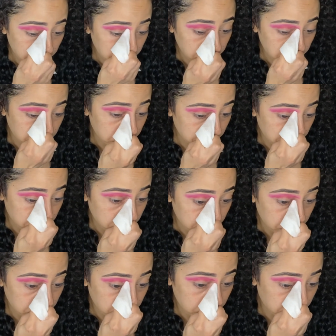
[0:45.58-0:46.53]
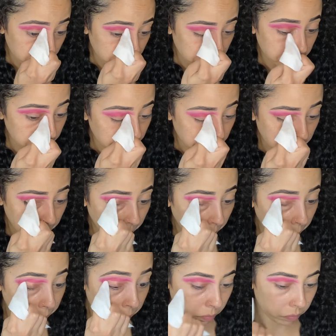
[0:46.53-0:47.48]
Using a wipe to clean up the eyelid
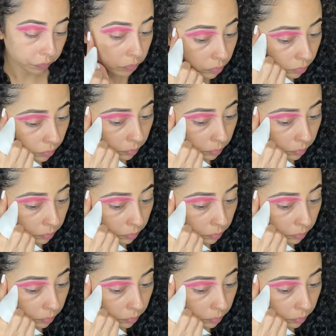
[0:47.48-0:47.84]
area.